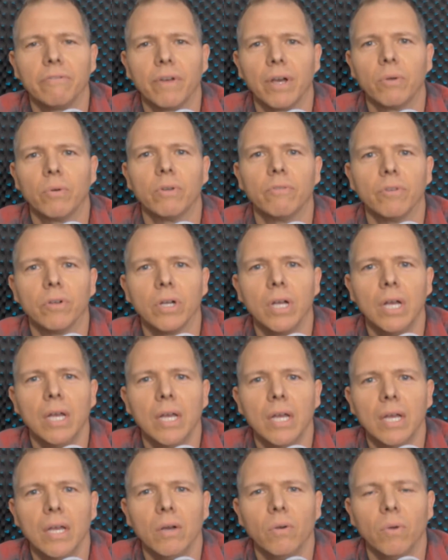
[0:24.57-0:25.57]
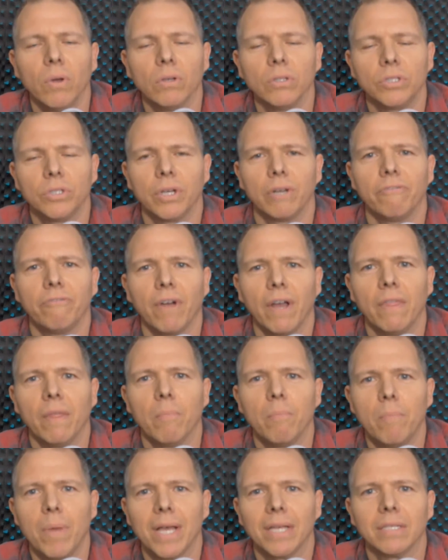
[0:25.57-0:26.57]
However, we always try to find the
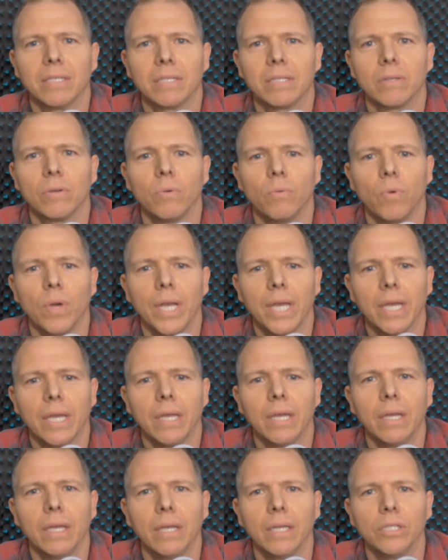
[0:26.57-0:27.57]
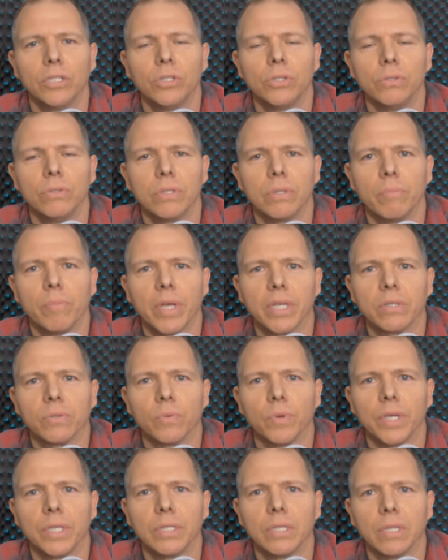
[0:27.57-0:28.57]
best way and choose the best
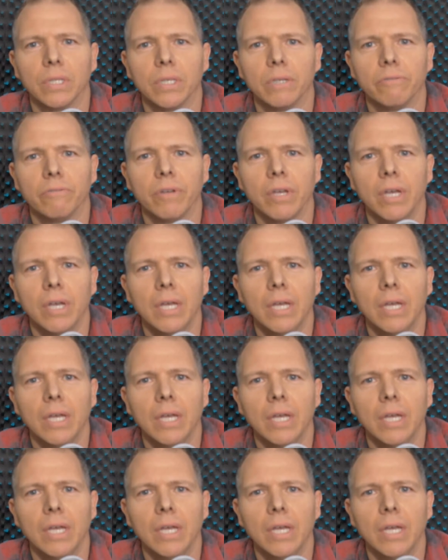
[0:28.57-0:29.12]
way to live.